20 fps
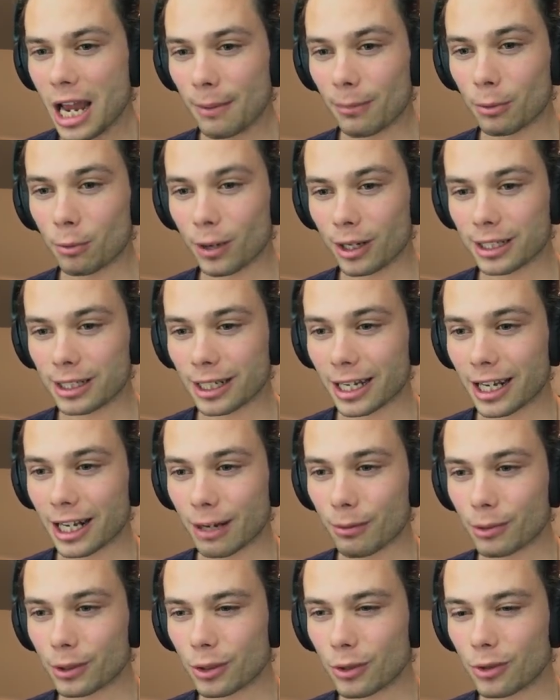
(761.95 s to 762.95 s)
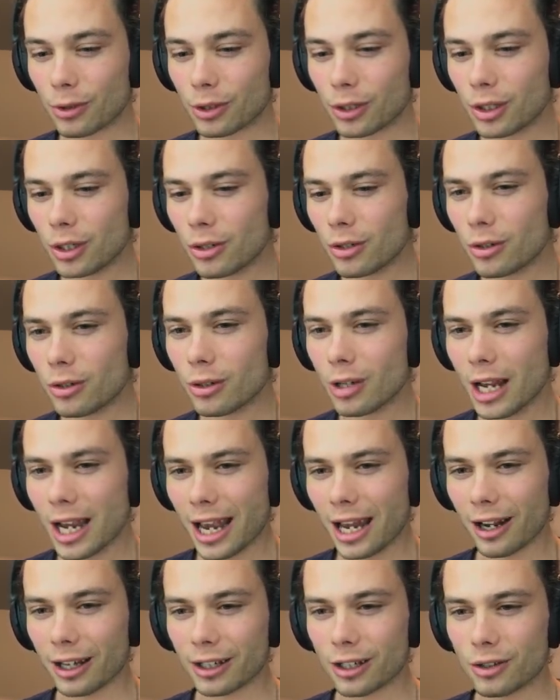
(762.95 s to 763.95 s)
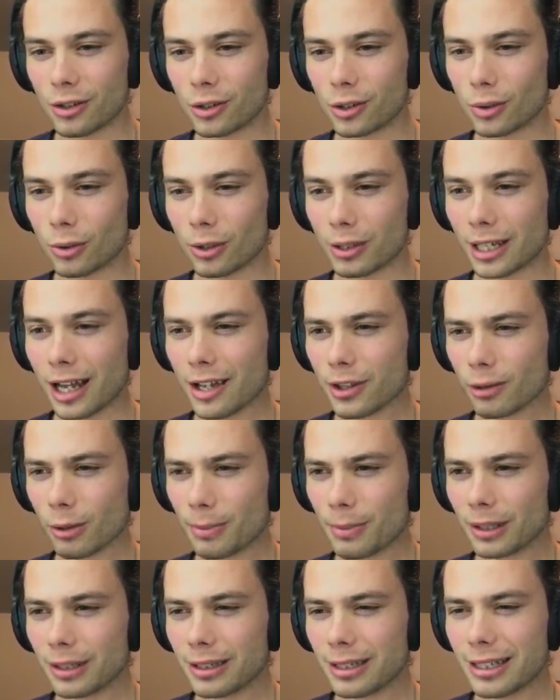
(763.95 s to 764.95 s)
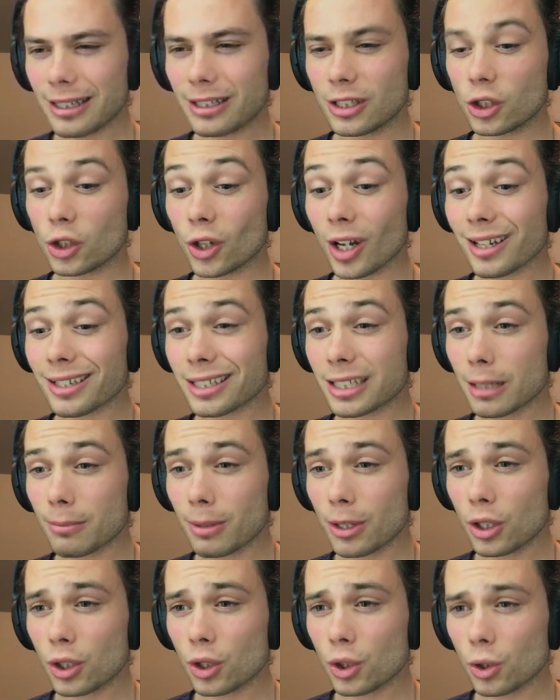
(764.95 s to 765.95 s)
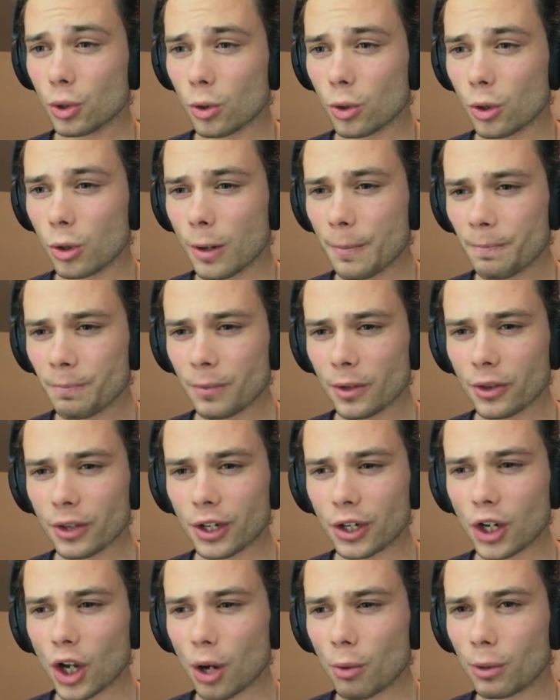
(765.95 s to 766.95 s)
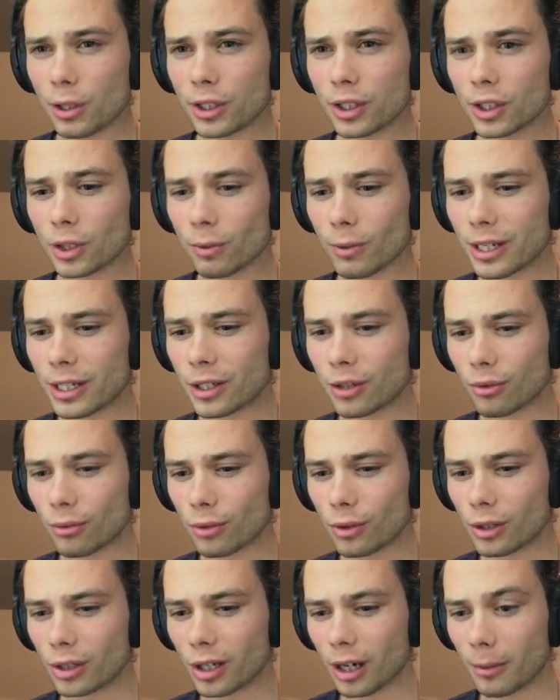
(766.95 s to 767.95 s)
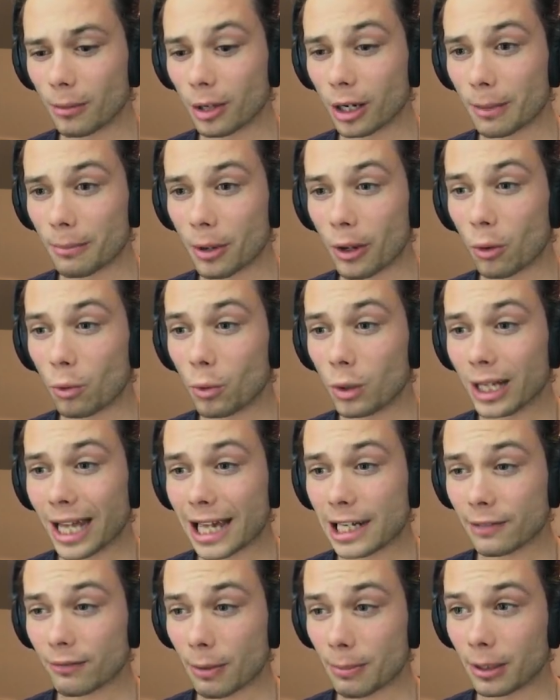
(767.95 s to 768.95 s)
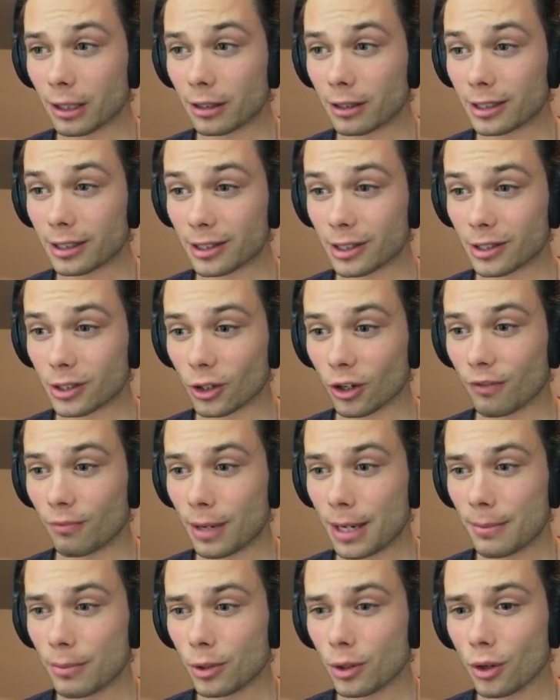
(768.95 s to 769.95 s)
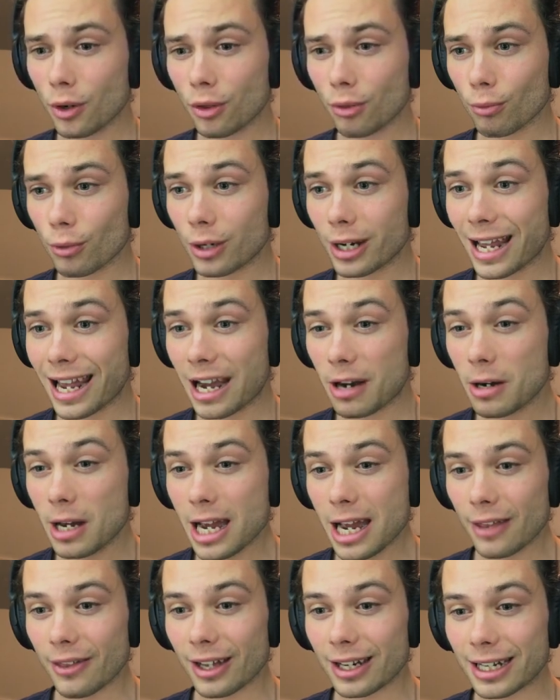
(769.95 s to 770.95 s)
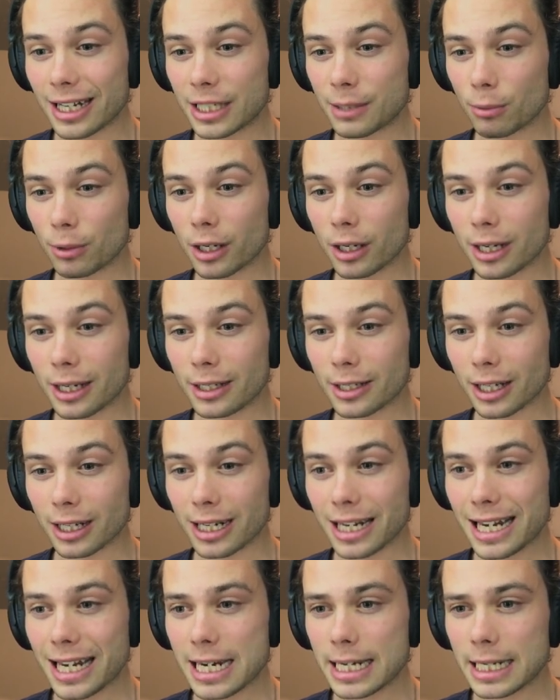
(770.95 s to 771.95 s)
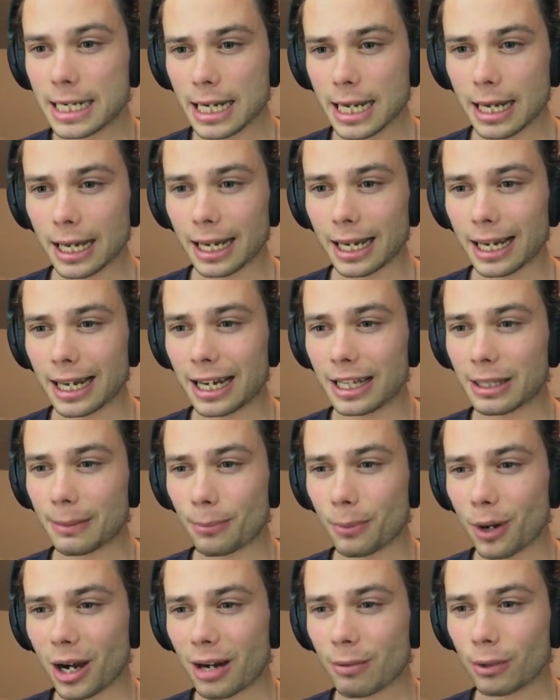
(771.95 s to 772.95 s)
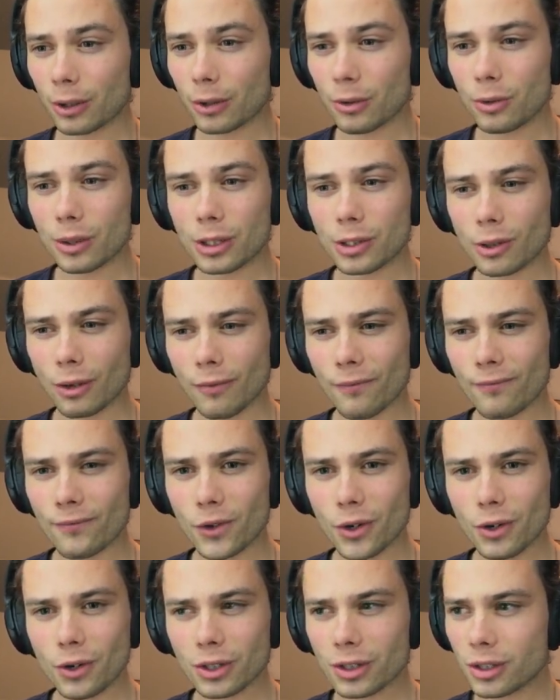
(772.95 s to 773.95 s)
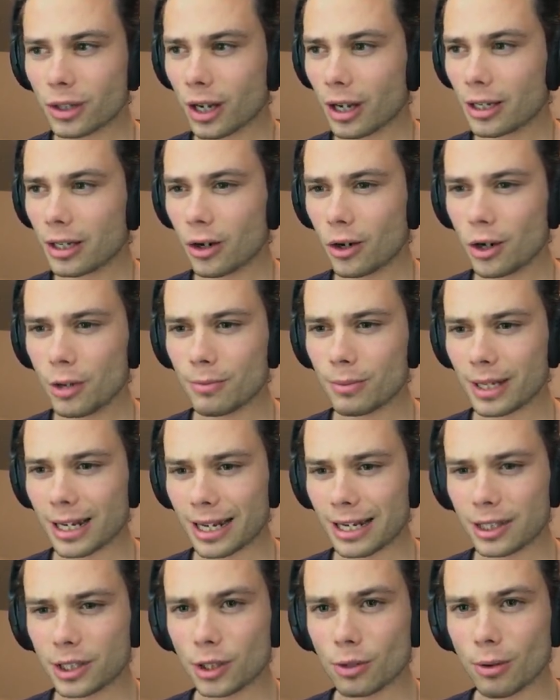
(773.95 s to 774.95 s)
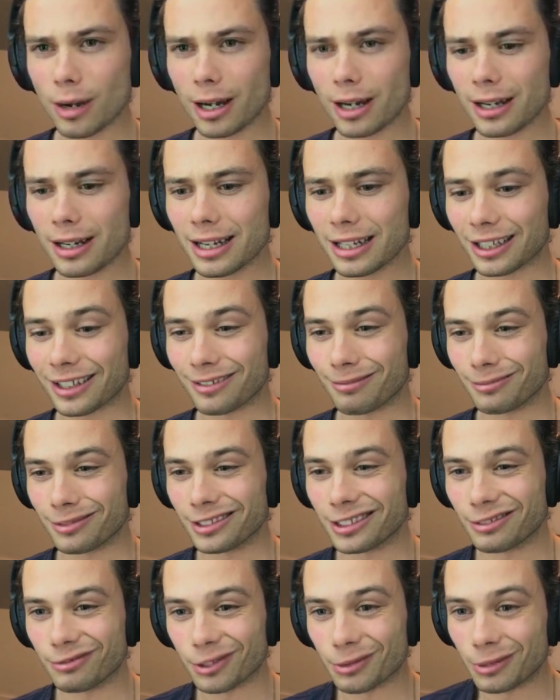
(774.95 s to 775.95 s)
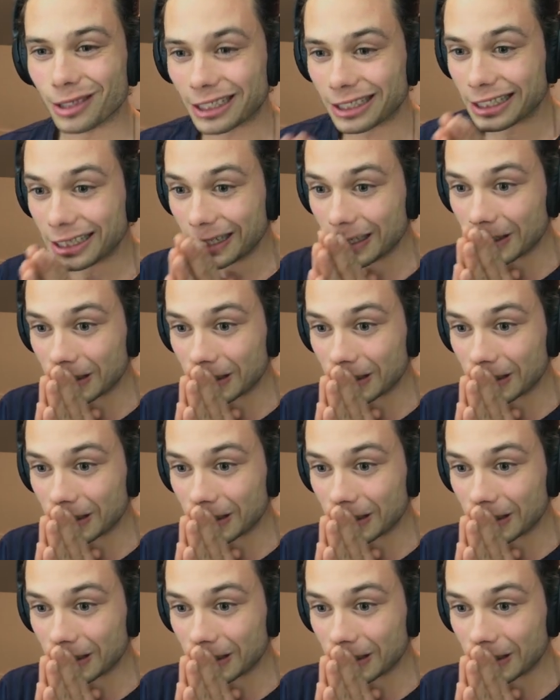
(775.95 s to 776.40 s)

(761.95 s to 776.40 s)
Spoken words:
But once again, I will use you, and I can use Sorter's other abilities just to be sure that no one squeaks through. Come on, I'm all out of abilities, and so if people go through now, that is what it is I need. The Pirate Lord is on first, I hope. Yes, you are. Come on, everyone.